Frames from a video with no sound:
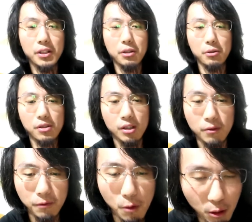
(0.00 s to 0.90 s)
videos
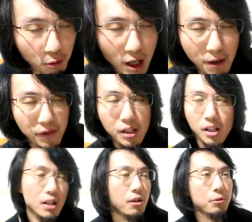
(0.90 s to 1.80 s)
of Warcraft
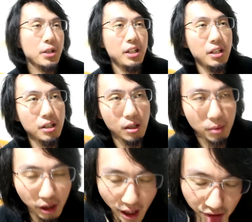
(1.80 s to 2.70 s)
3
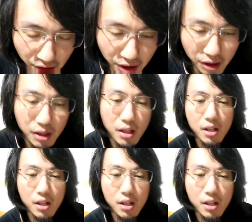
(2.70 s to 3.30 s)
um, classic